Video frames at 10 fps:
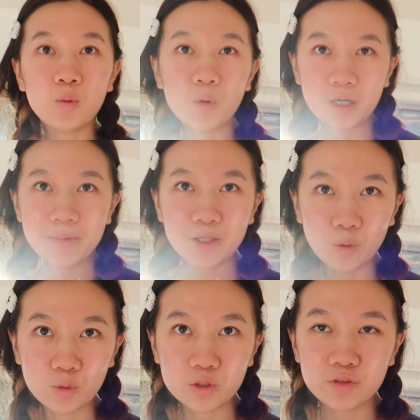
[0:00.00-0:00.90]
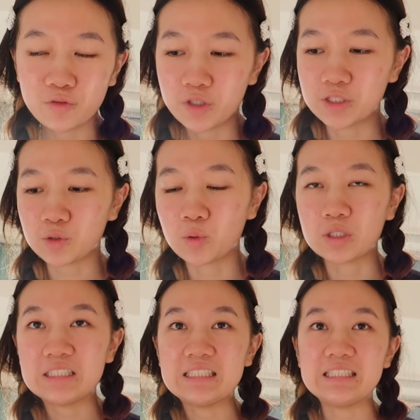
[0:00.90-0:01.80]
One of my goals for this
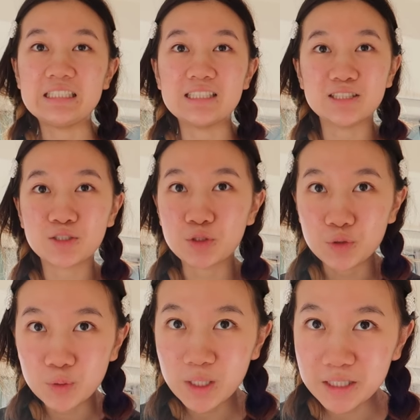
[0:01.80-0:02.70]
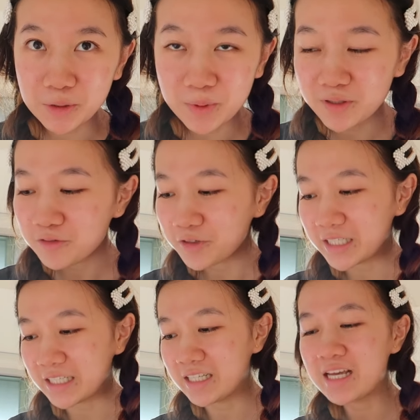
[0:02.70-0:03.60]
quarantine is to do a little bit of
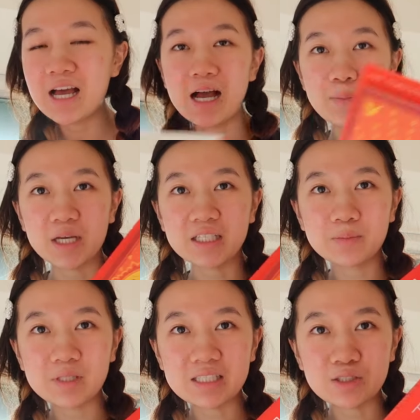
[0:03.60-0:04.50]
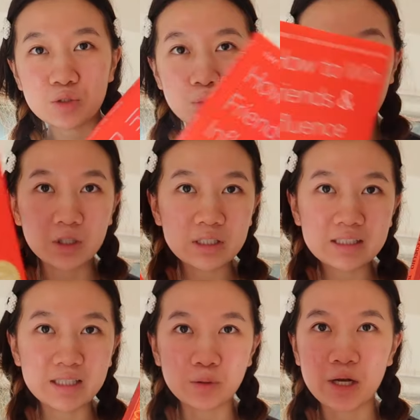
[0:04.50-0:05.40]
reading. I picked up these two books.
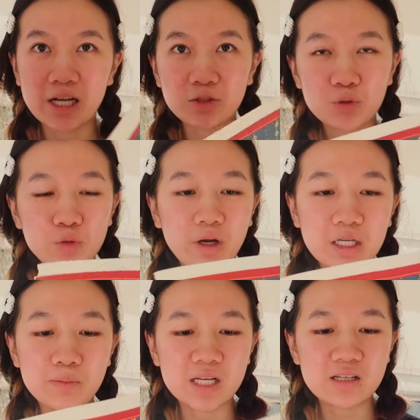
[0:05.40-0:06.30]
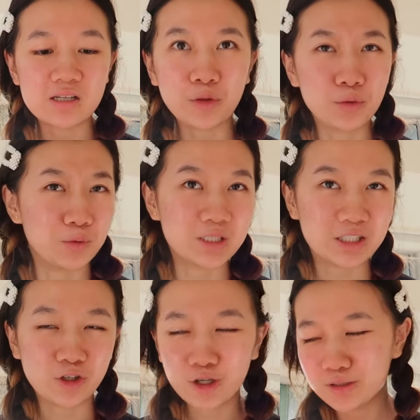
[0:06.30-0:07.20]
They were actually recommended through
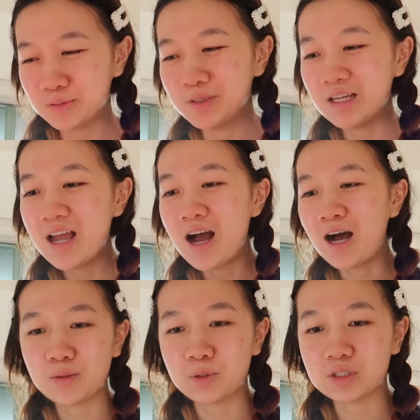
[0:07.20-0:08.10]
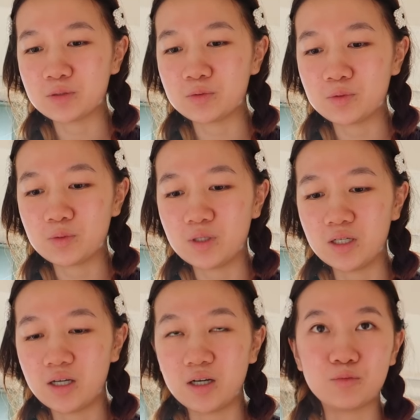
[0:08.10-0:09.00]
TikTok. The person who
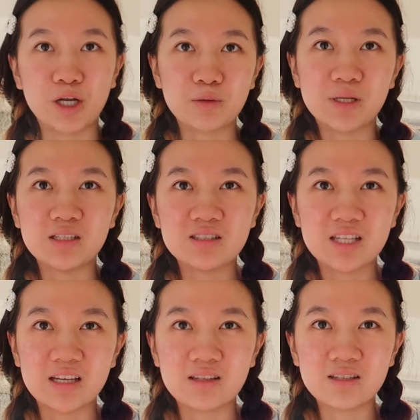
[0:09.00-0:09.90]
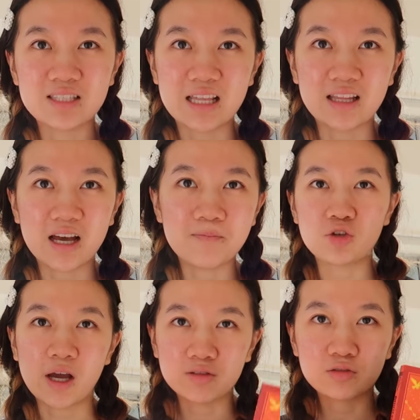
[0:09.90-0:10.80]
recommended said that
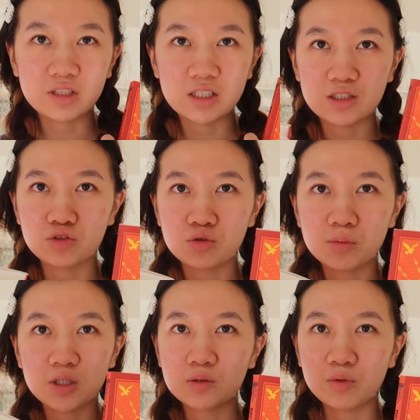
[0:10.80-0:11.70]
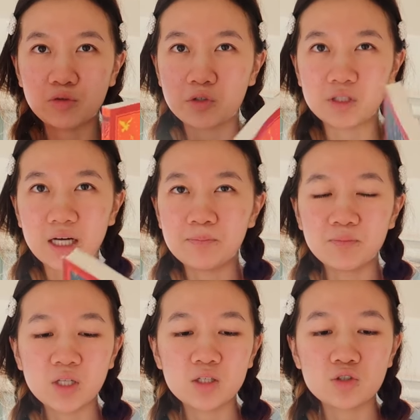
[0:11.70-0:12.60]
you have to read these two books before you die.
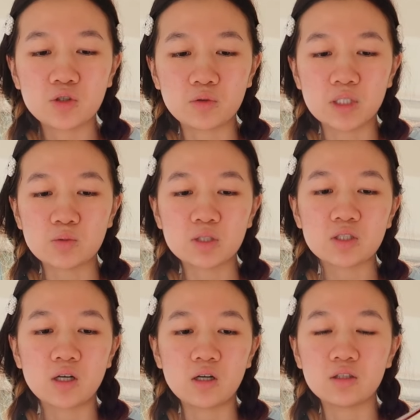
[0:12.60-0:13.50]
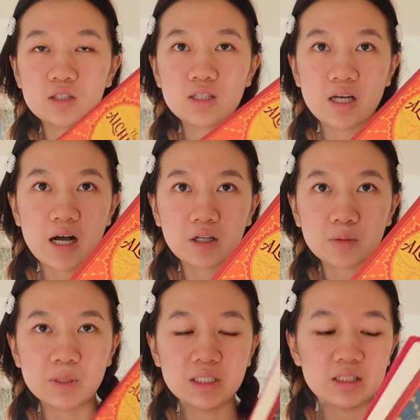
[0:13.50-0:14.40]
So this one's called The
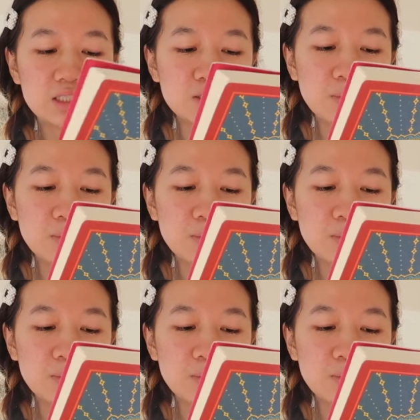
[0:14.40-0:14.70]
Alchemist. It's